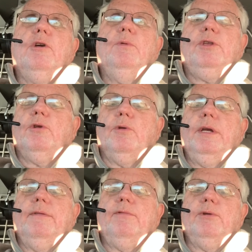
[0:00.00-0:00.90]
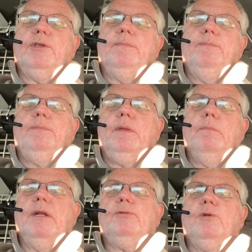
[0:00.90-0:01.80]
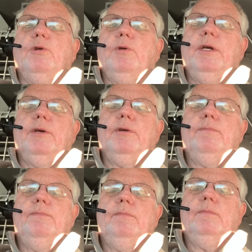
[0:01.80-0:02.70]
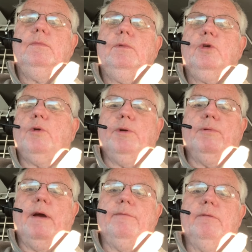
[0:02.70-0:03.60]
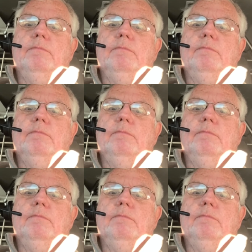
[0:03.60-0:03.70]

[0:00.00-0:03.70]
with couriering first. Medical courier, courier driver.